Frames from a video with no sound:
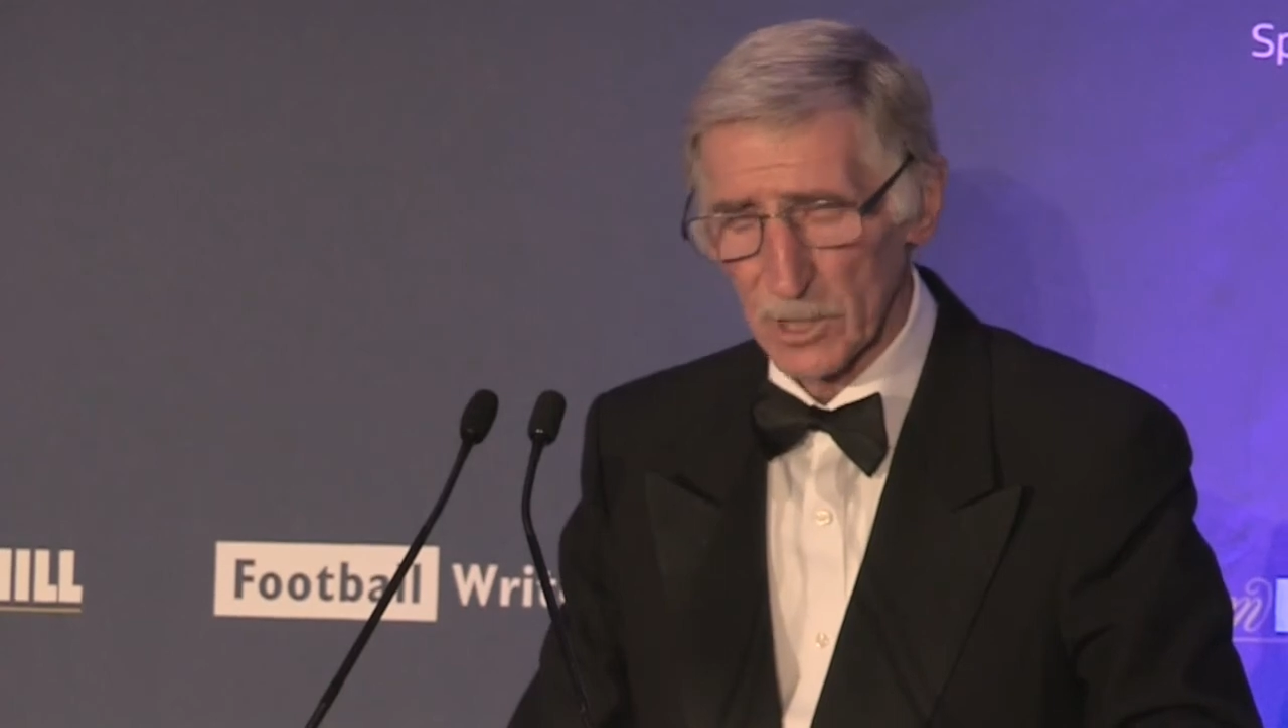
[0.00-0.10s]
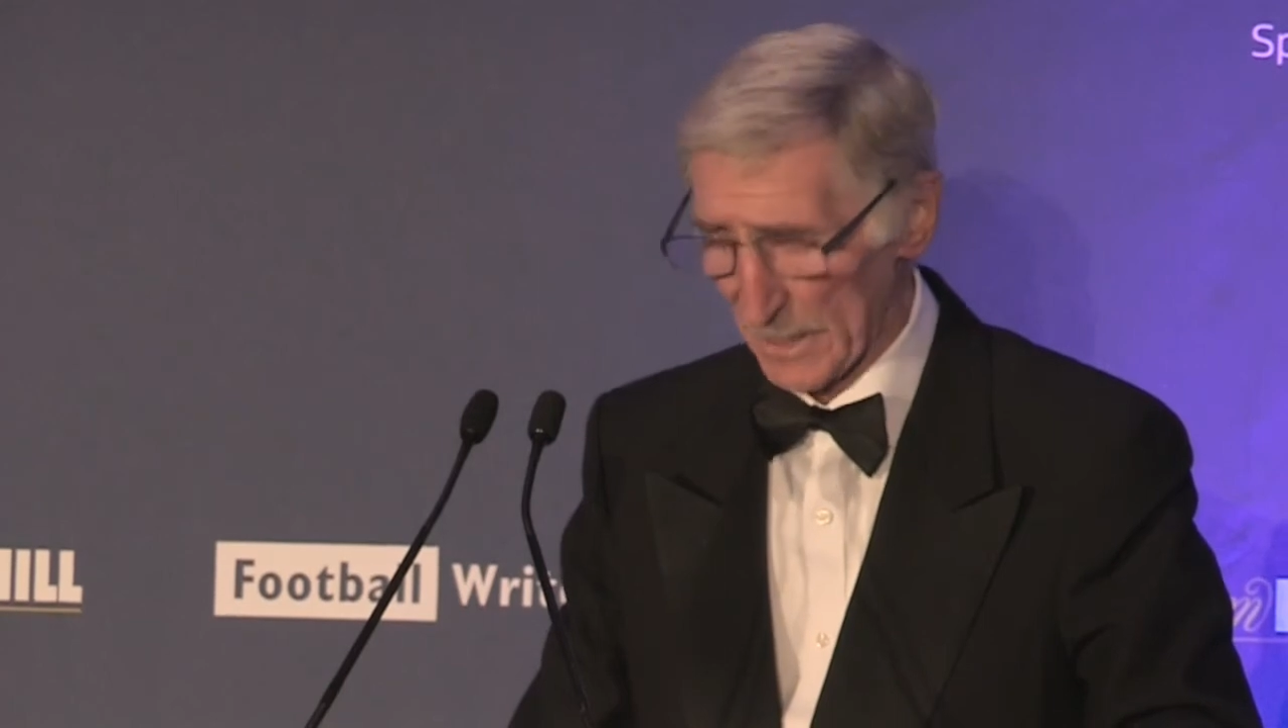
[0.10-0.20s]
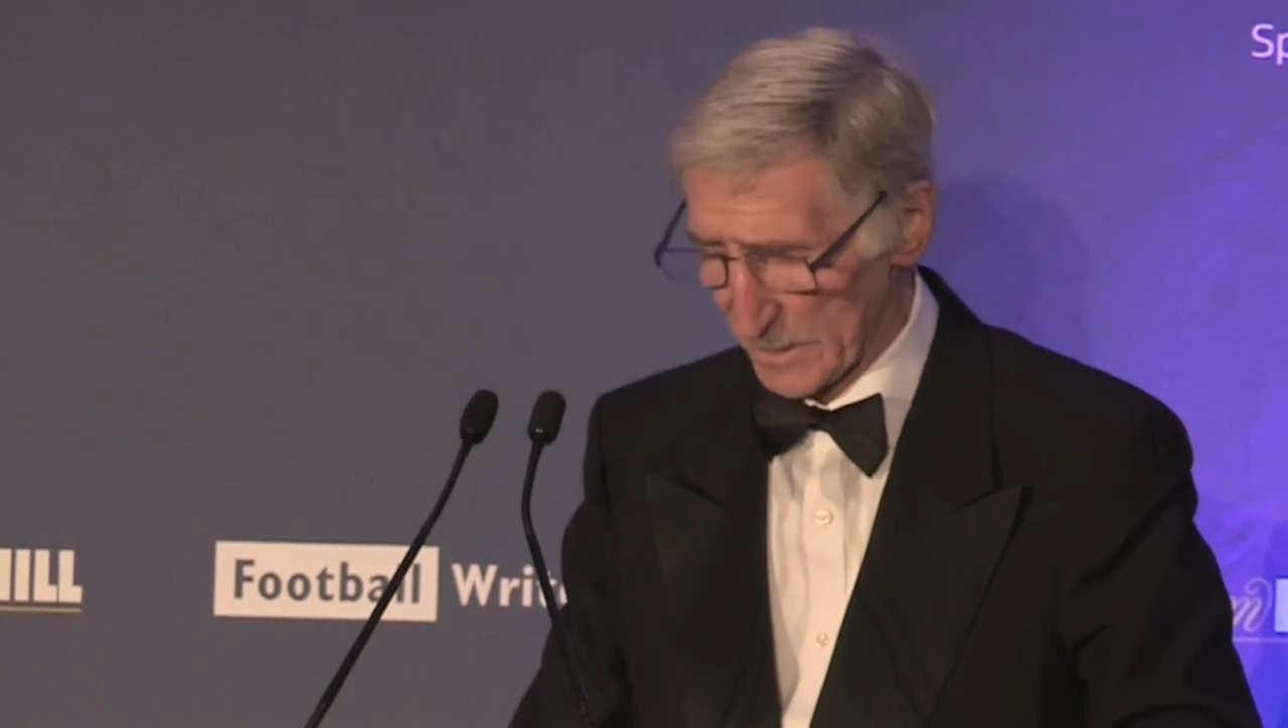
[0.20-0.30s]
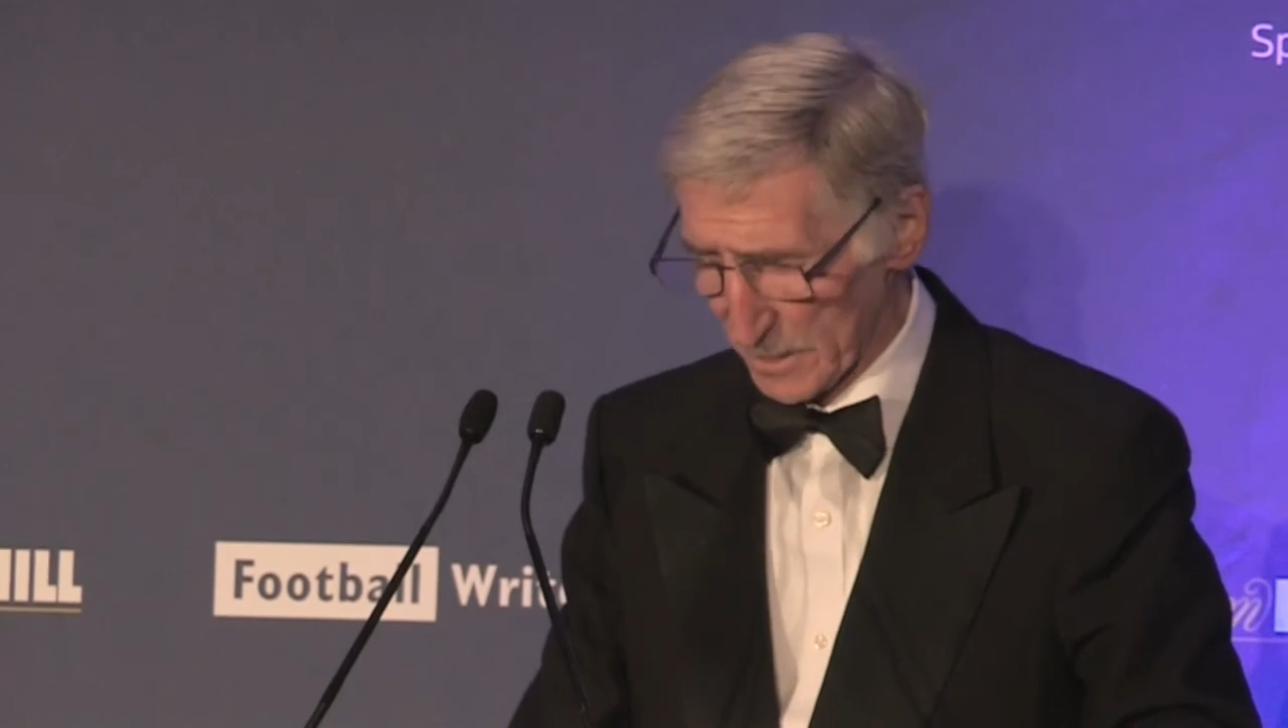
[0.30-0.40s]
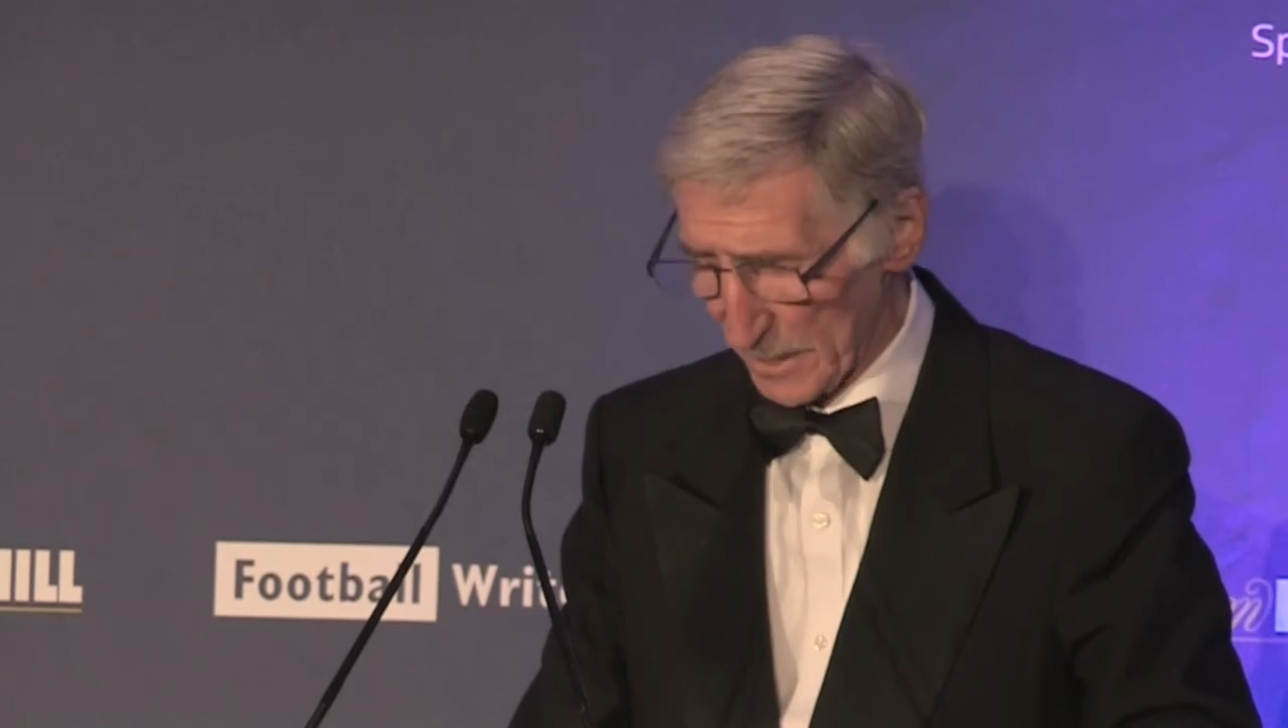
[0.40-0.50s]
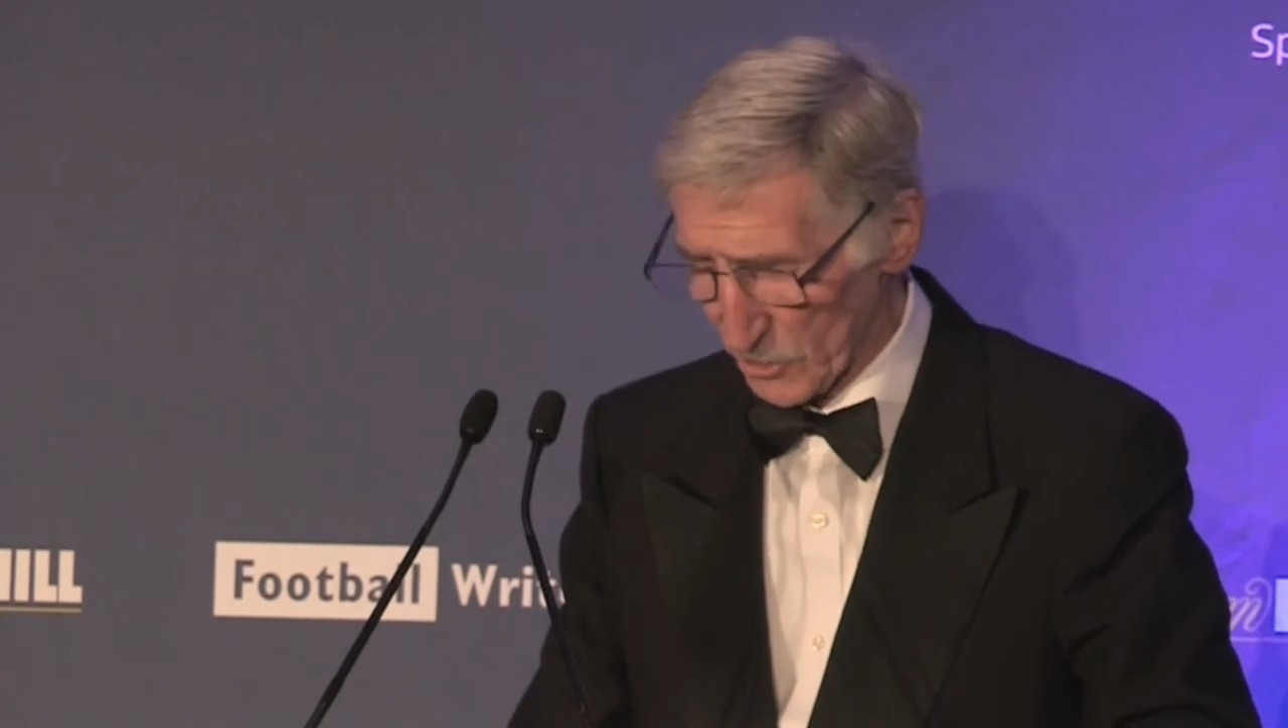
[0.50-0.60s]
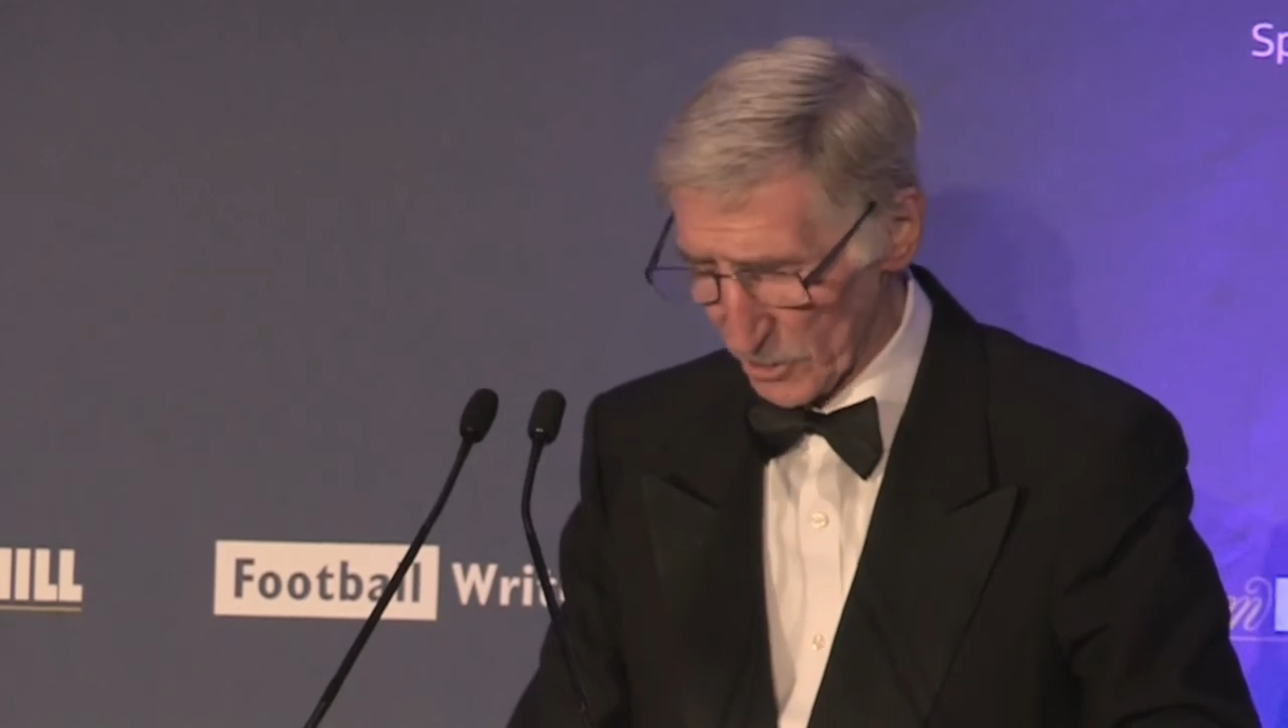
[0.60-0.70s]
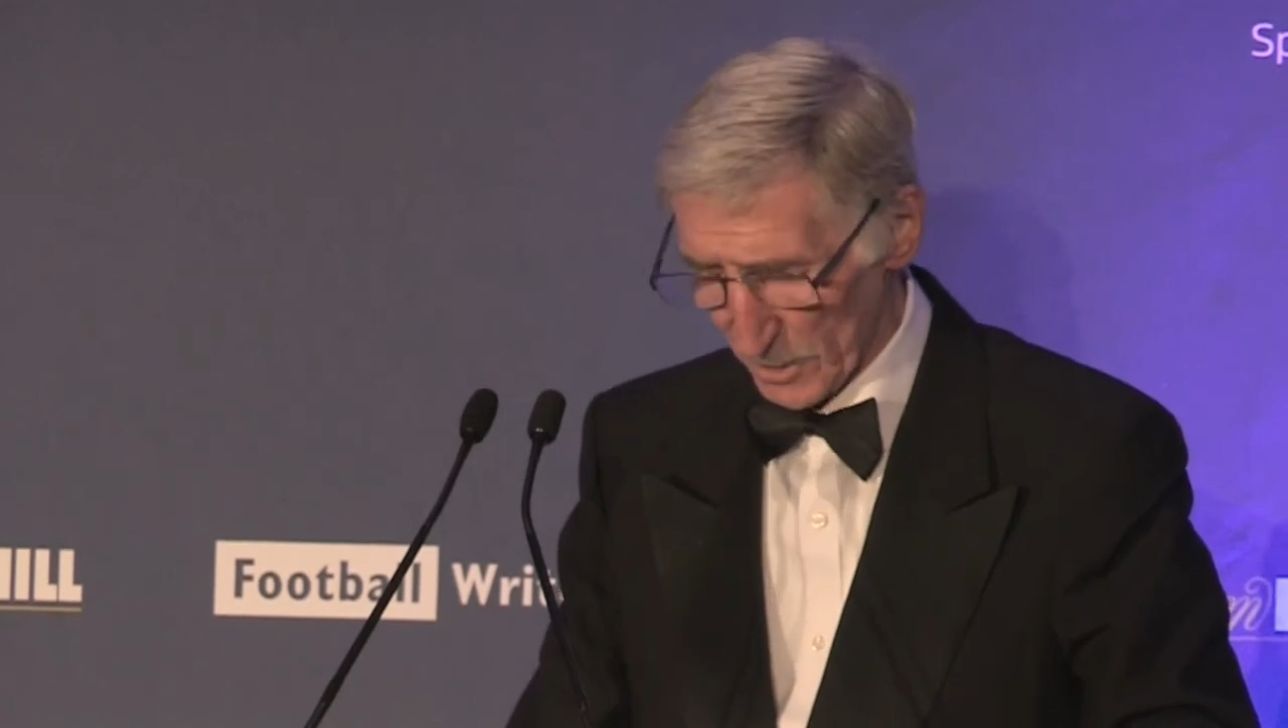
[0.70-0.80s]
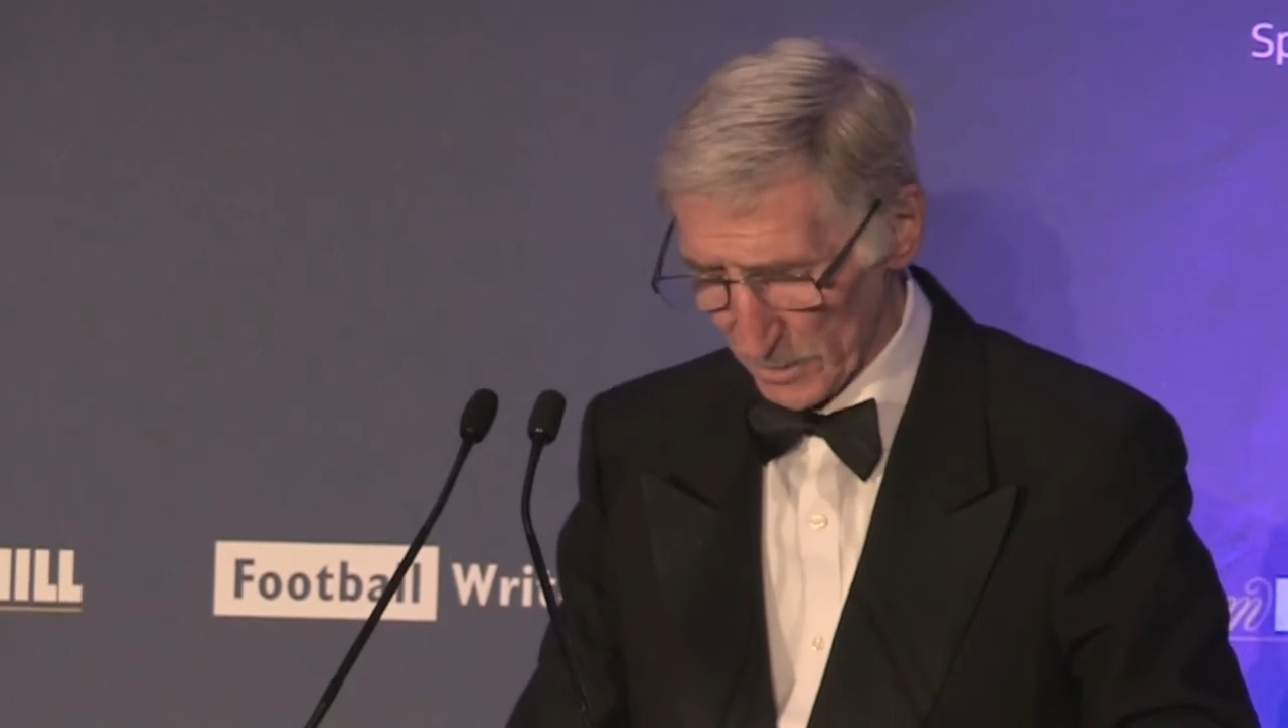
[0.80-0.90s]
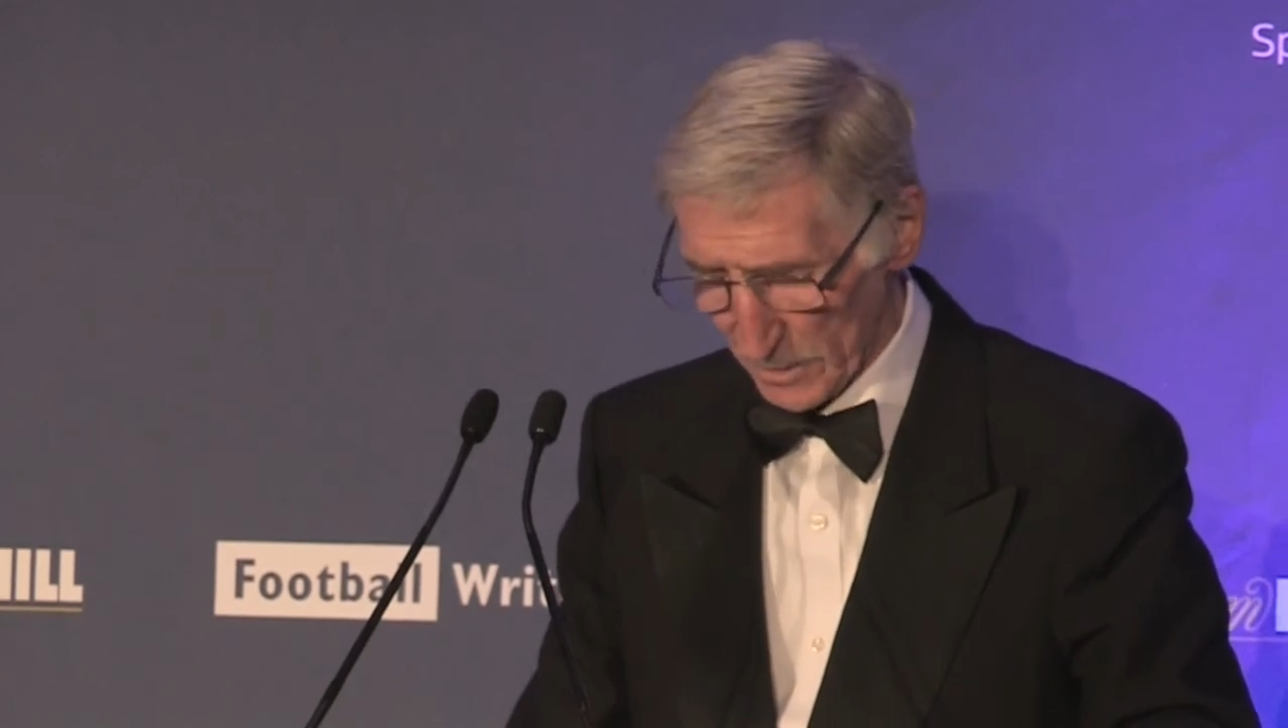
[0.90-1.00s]

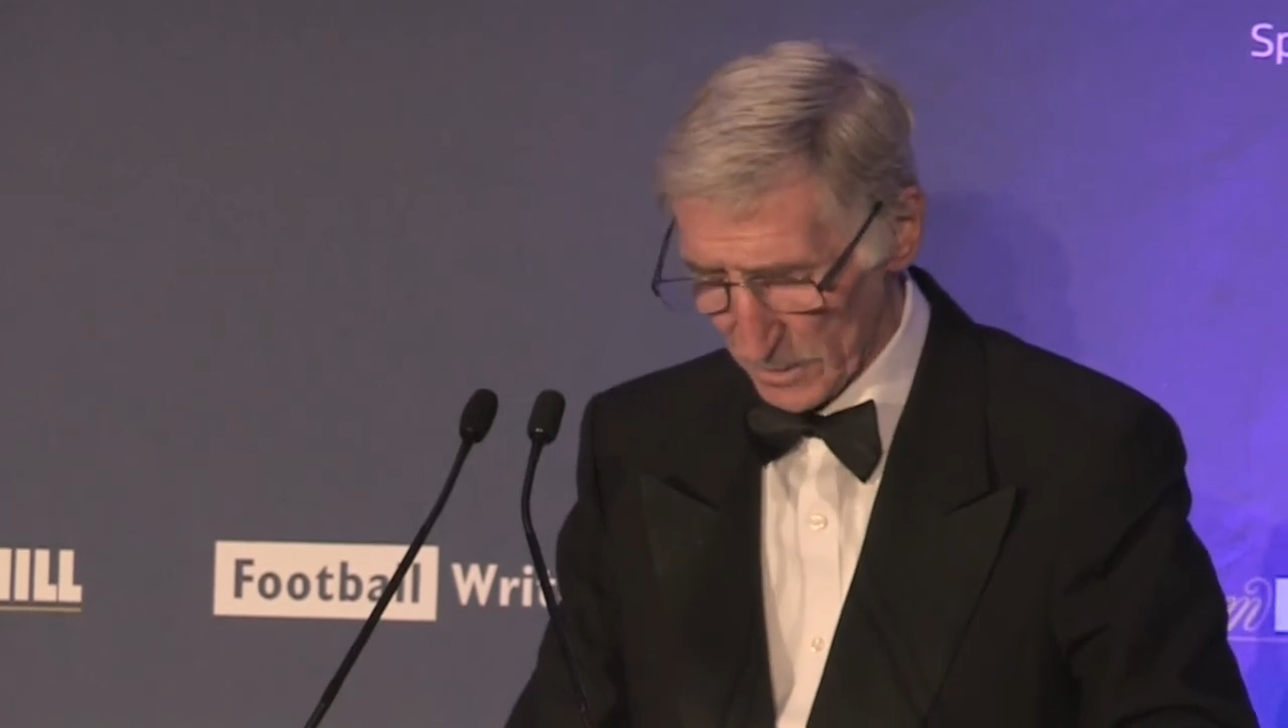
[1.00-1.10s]
sensational.